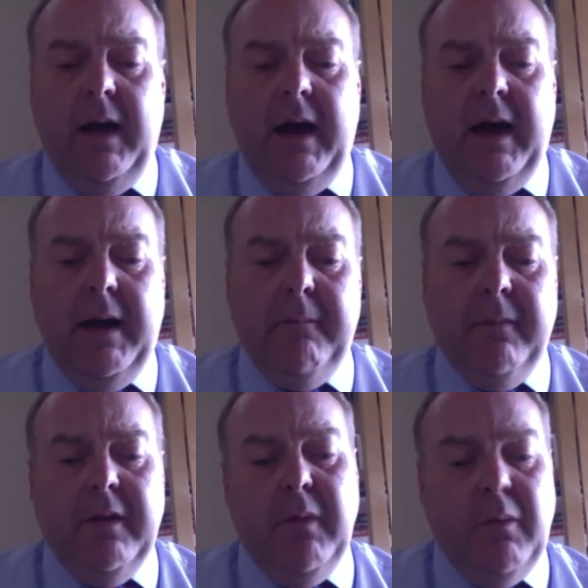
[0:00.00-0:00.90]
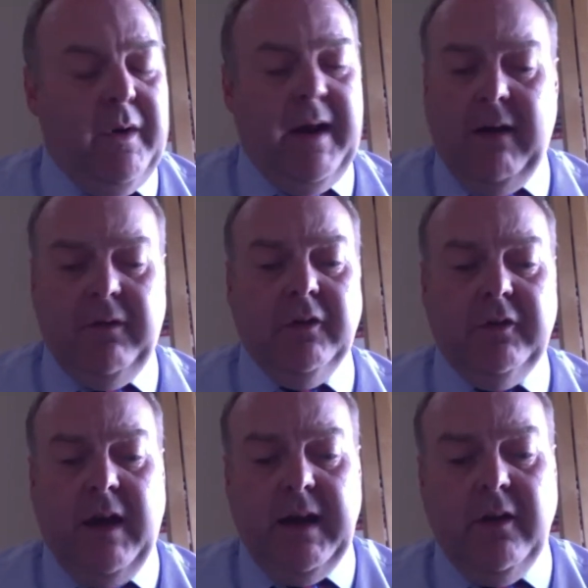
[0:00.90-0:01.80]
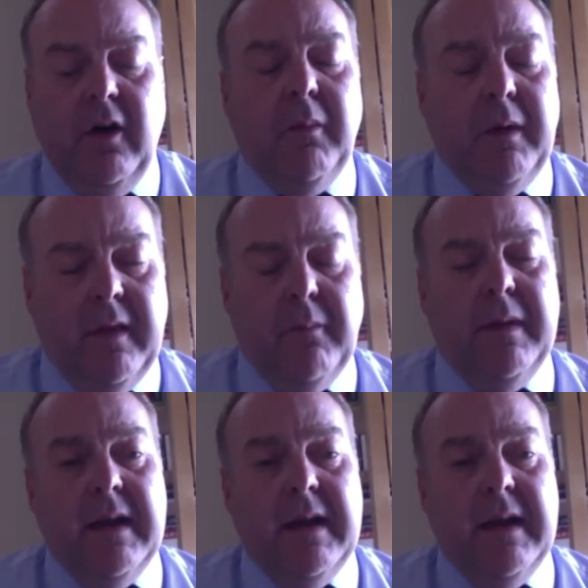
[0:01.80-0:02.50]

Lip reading: than we would have on site normally. There'd be